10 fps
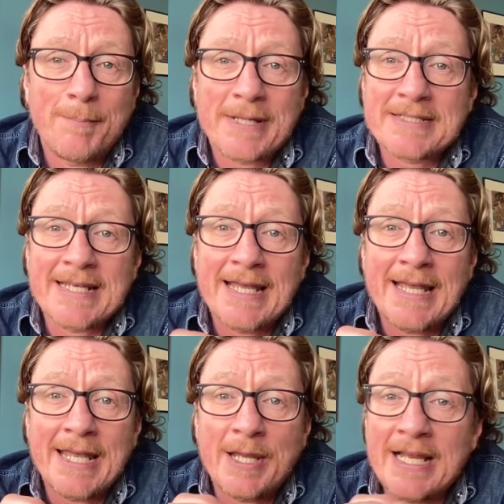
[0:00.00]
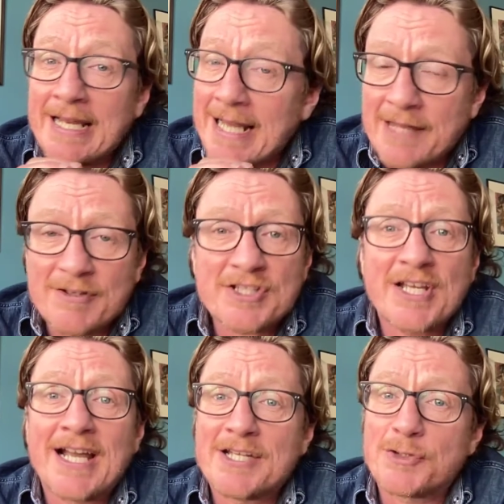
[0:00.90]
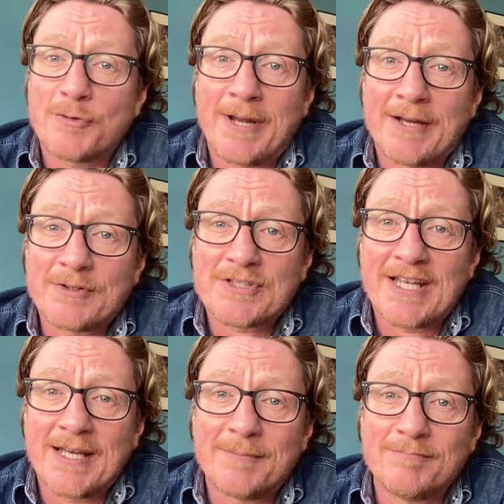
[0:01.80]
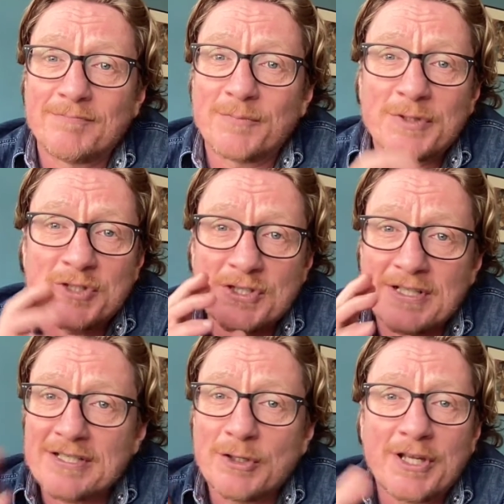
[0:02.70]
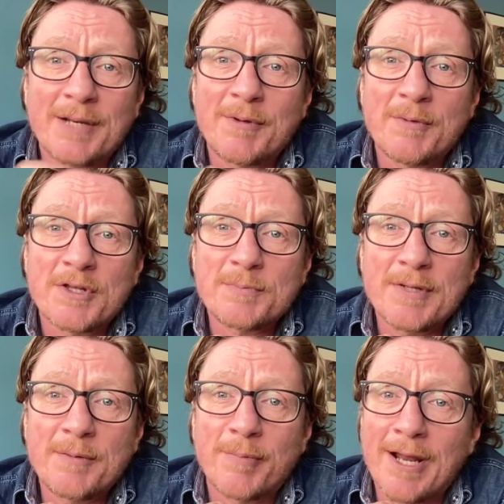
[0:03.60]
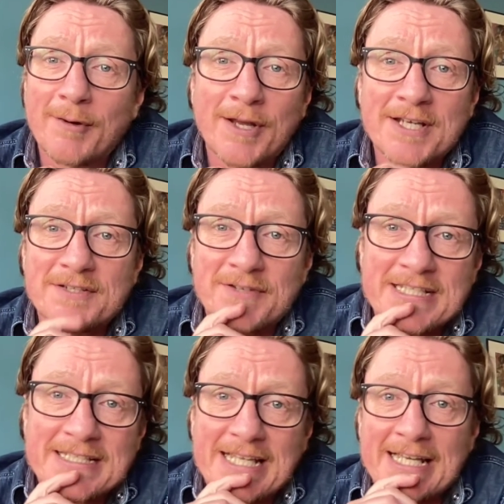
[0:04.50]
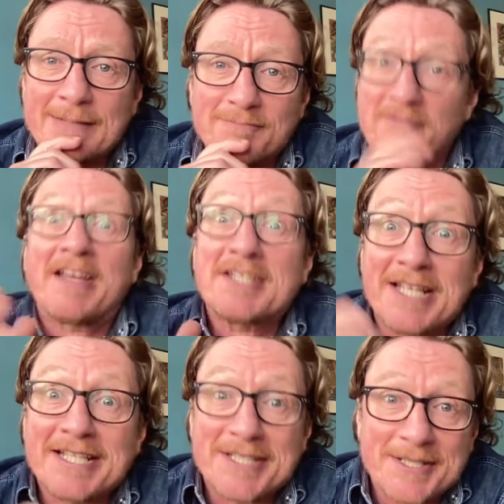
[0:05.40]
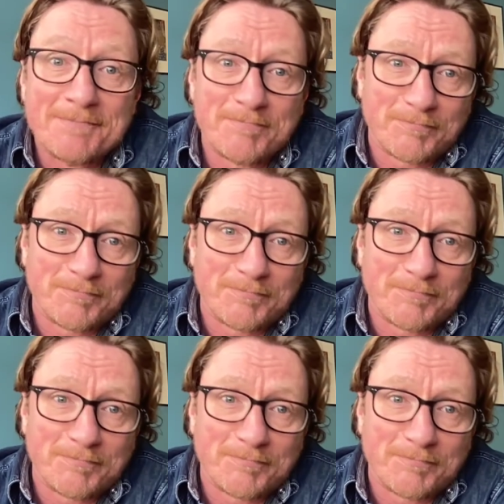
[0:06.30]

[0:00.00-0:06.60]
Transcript: But he lay there in silence throughout, with just looking at me with those big brown eyes of his, fascinated.